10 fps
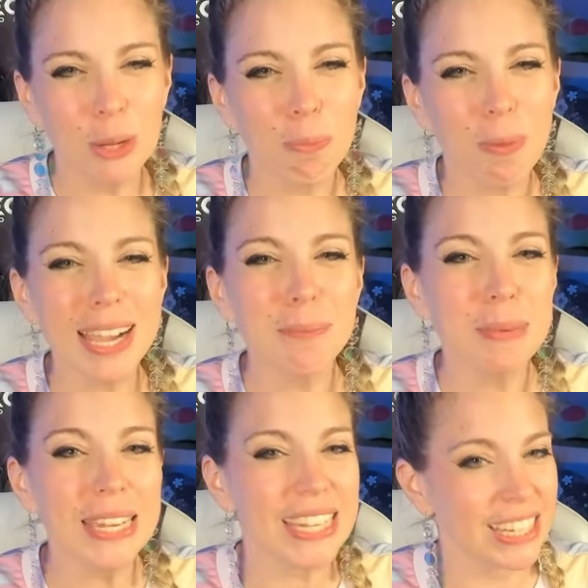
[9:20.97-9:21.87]
might
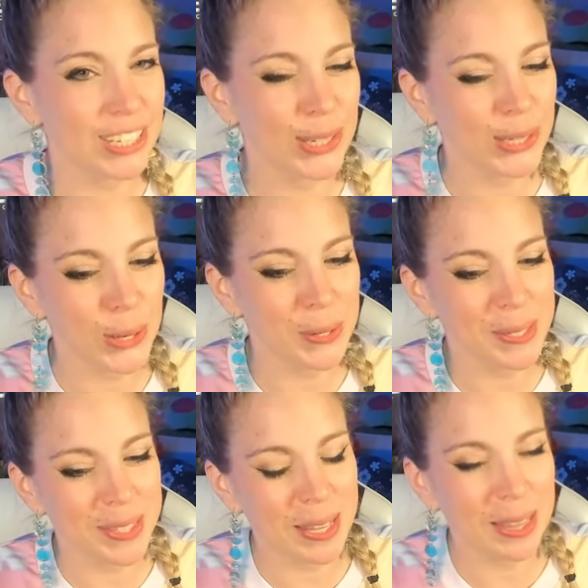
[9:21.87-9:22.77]
begin to
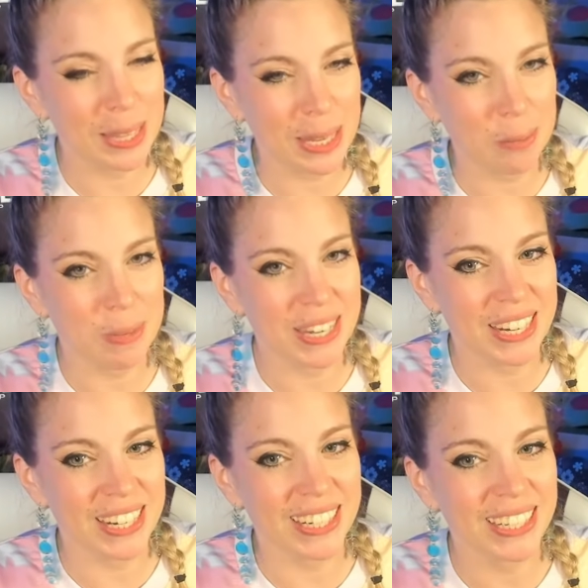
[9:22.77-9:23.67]
notice a theme
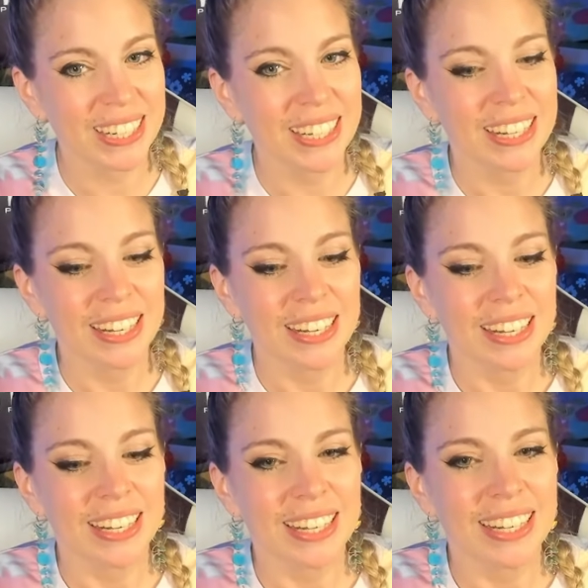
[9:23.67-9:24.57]
here.
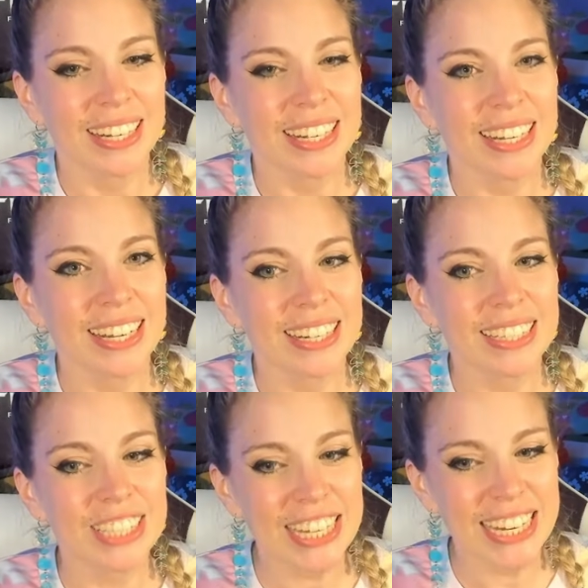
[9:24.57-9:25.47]

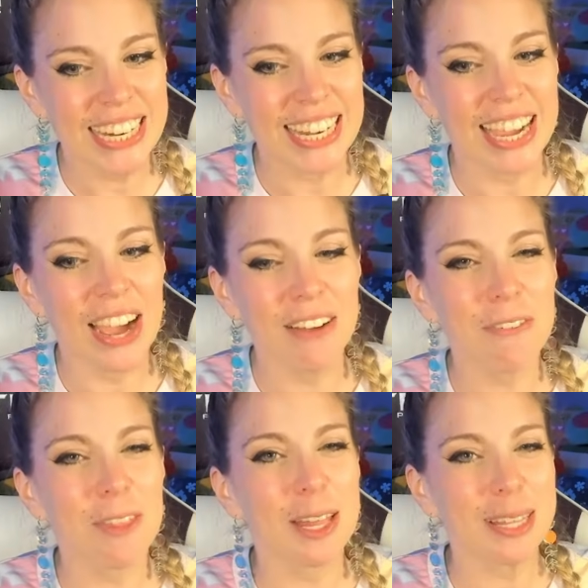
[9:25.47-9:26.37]
Genie
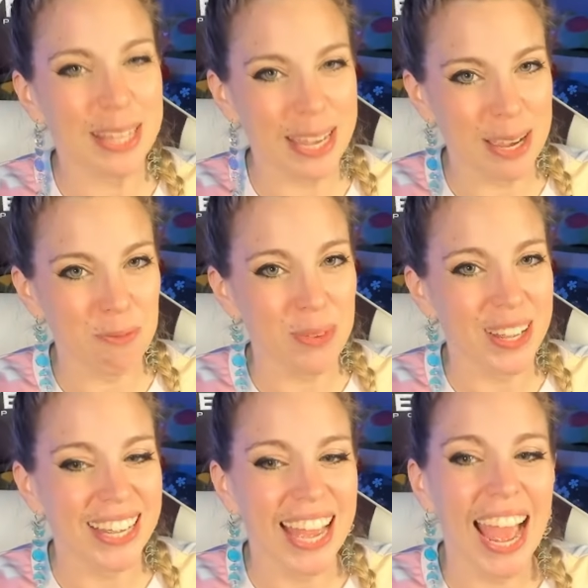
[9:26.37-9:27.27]
of the Lamp
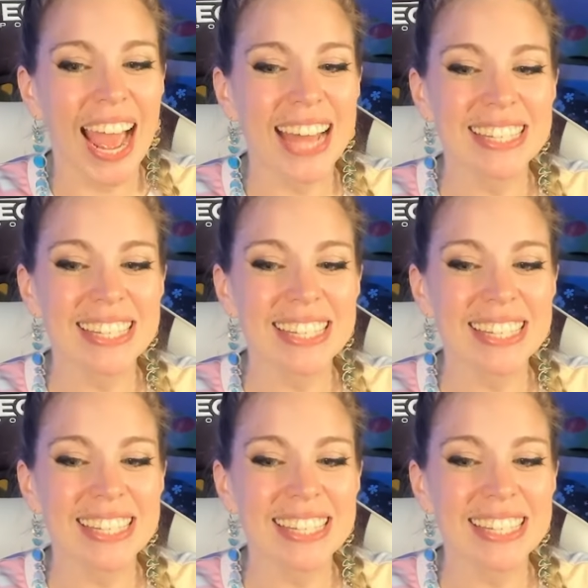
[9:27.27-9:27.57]
has